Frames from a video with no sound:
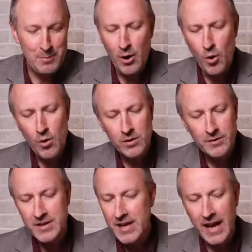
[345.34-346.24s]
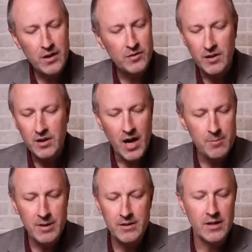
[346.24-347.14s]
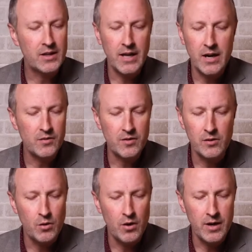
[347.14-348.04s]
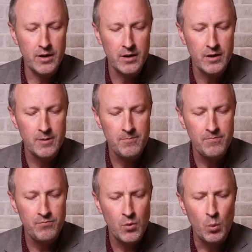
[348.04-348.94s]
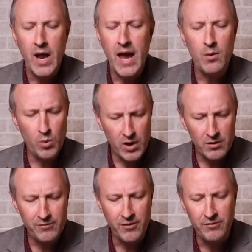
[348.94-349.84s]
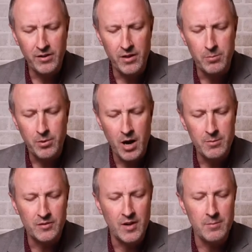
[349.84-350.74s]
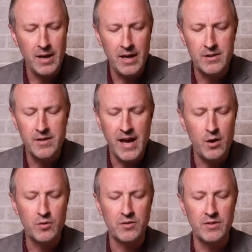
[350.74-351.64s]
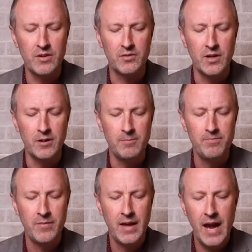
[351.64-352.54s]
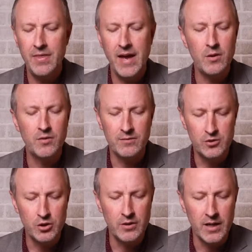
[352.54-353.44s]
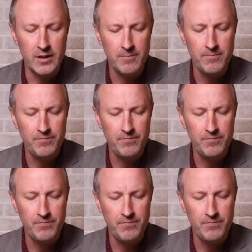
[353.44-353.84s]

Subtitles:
Behold, the days are coming, declares the Lord, when I will fulfill the promise I made to the house of Israel and the house of Judah.